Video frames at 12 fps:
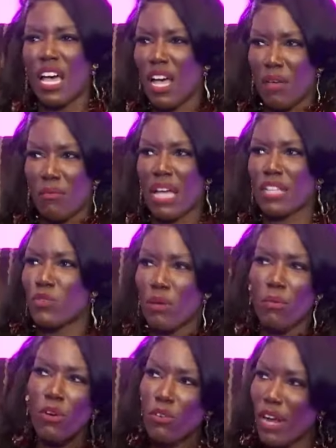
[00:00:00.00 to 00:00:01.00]
Um,
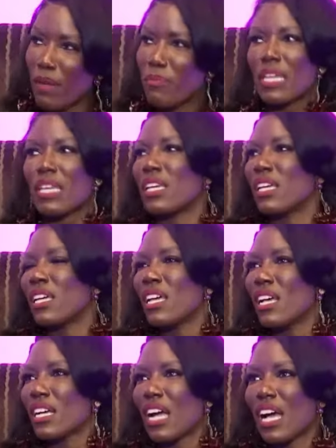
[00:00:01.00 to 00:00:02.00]
Ajwa Mugrabi,
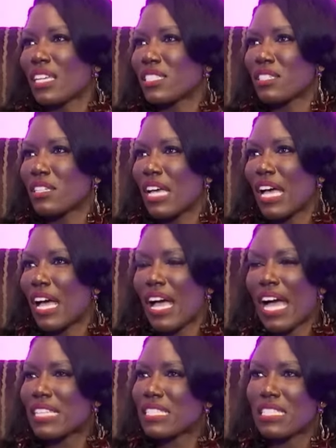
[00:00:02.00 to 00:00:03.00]
gosh,
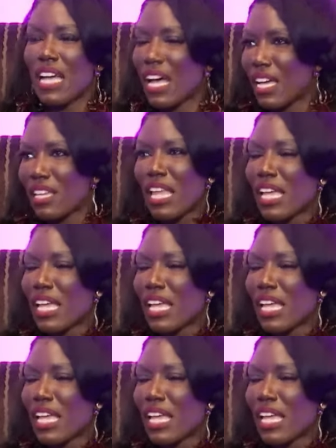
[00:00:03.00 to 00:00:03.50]
Azda.